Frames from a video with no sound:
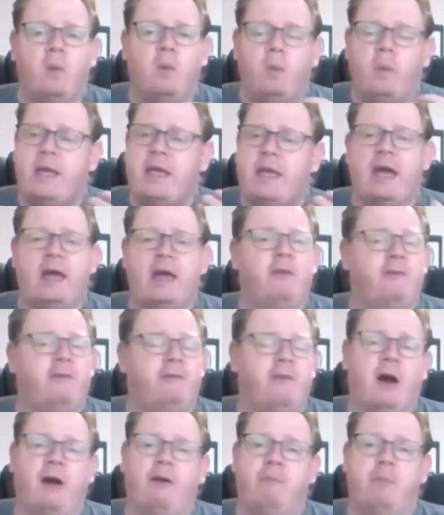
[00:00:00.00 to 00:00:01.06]
we get
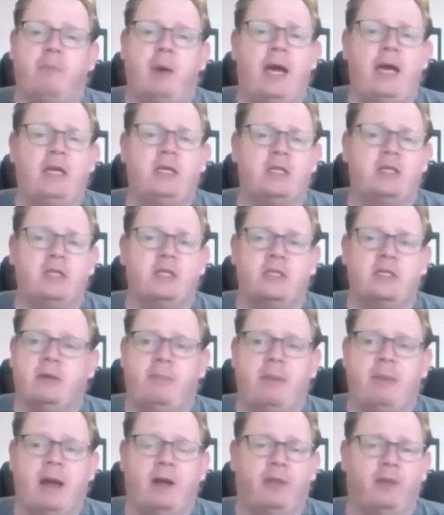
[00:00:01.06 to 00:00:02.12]
5 pages
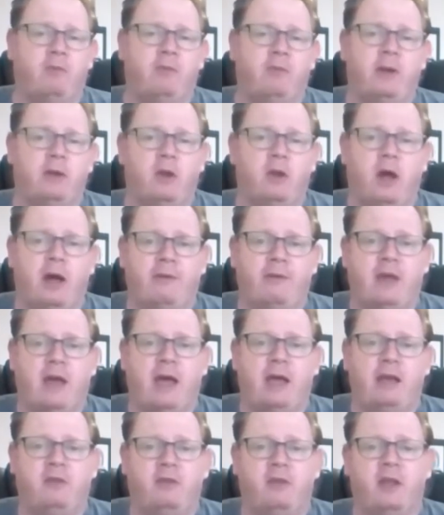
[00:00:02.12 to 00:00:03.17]
about the real-life
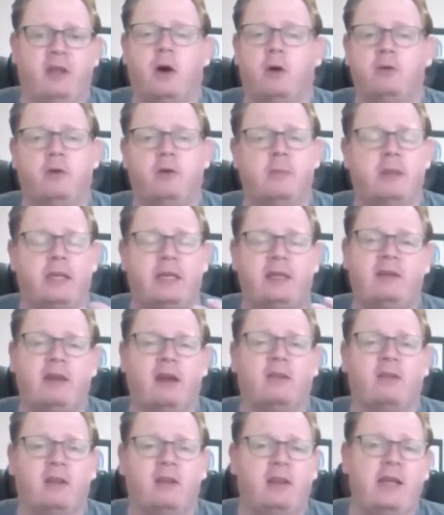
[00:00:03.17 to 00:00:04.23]
case that ultimately
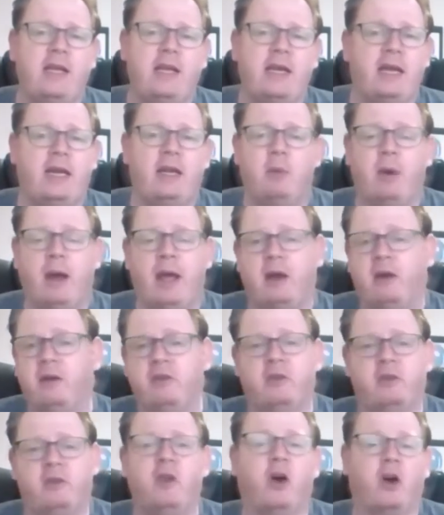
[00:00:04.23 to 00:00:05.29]
doesn't lead anywhere
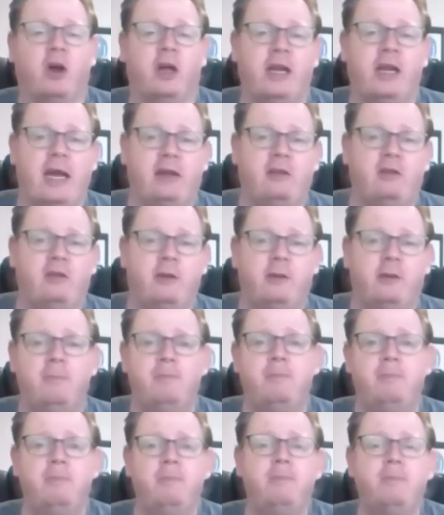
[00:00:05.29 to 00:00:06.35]
because it's not connected
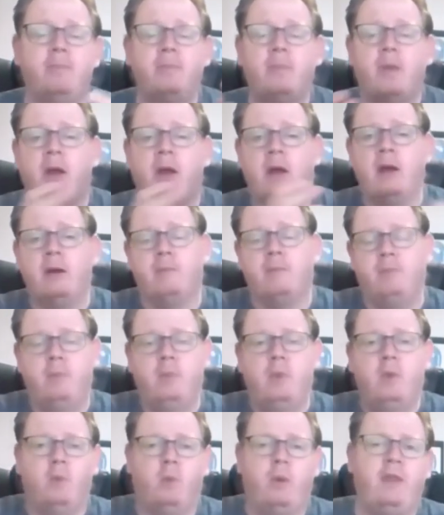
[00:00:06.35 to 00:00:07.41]

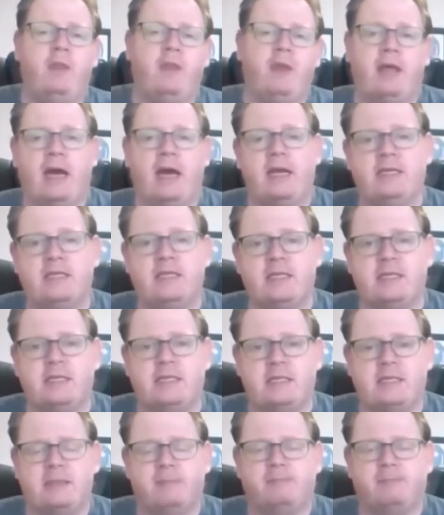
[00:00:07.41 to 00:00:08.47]
with the
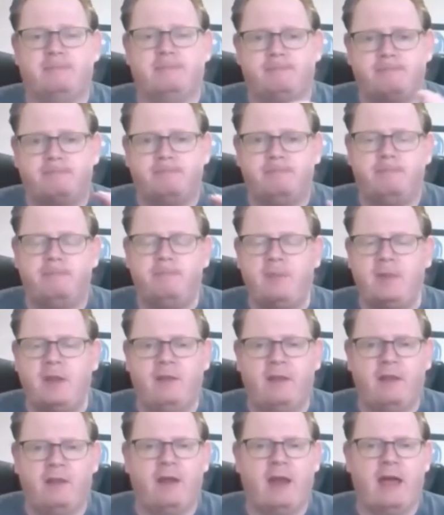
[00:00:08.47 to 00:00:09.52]
cases
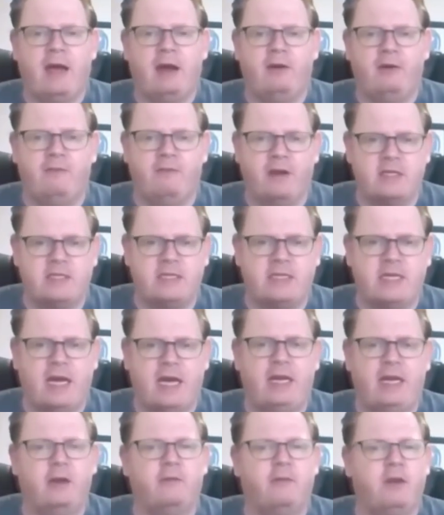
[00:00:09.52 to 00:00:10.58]
that they are
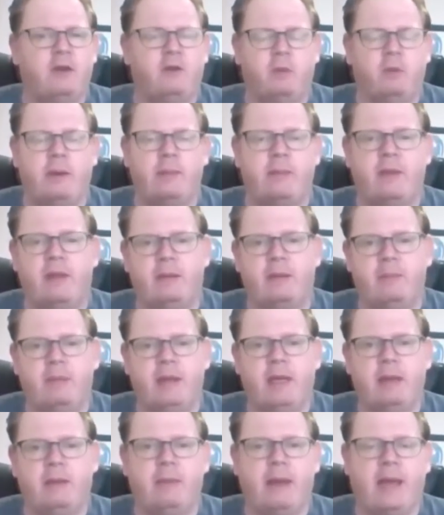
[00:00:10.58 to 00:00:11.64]
investigating of these women that are
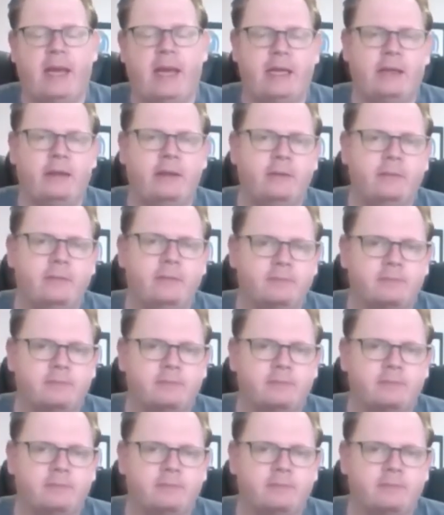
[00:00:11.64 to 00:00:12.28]
being beheaded.